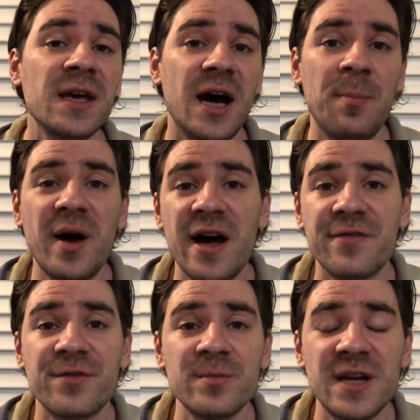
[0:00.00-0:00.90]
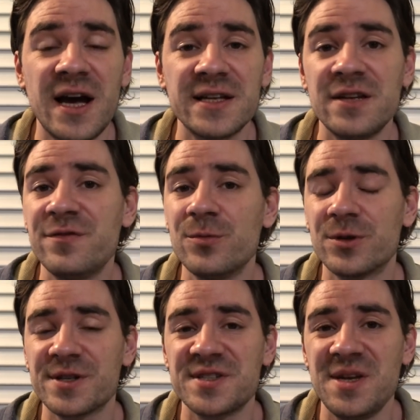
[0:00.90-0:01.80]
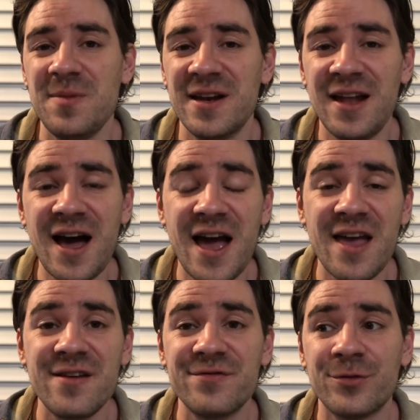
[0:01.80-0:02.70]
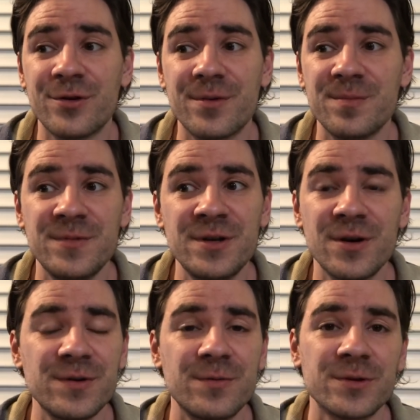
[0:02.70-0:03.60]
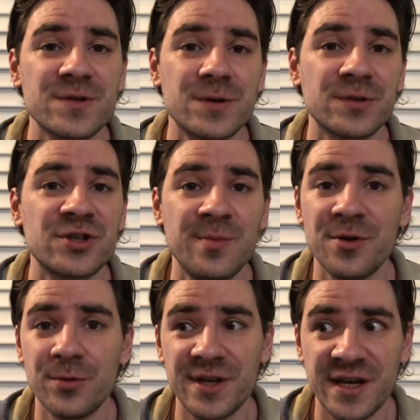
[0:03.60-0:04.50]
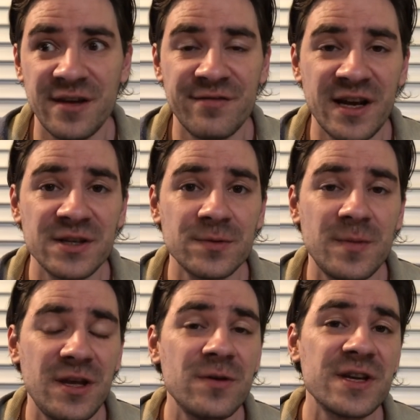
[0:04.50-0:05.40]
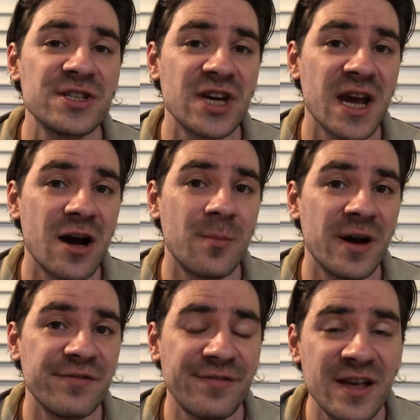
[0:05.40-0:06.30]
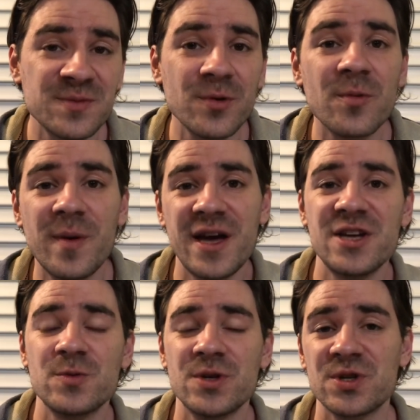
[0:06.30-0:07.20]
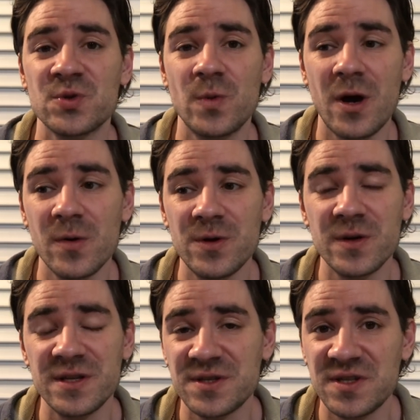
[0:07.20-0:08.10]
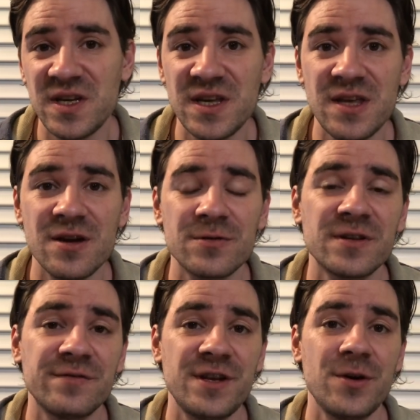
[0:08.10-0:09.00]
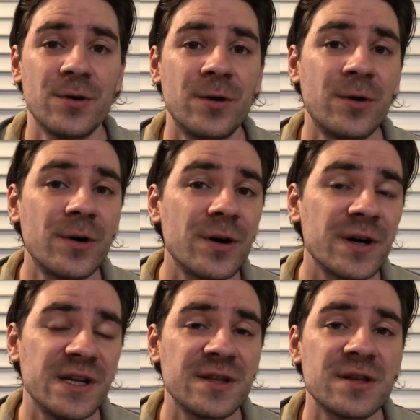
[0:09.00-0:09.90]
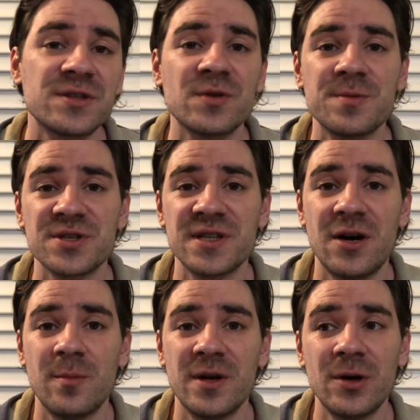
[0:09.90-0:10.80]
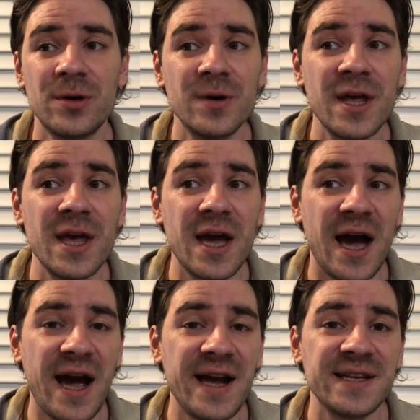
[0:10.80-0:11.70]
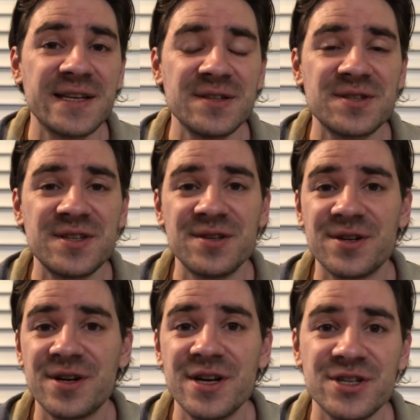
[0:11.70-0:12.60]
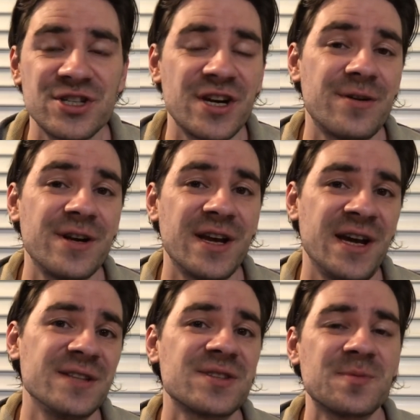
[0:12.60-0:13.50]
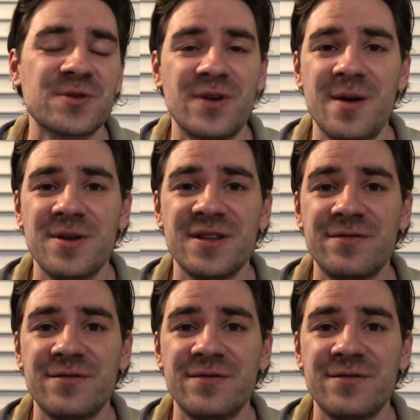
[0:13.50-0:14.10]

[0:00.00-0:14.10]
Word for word: Apart from that, if you want to see me live, or you know you want to contribute with an event on me, you can check out my Facebook page, which as well you can see here on the video or in the description down below, and consider sharing and subscribing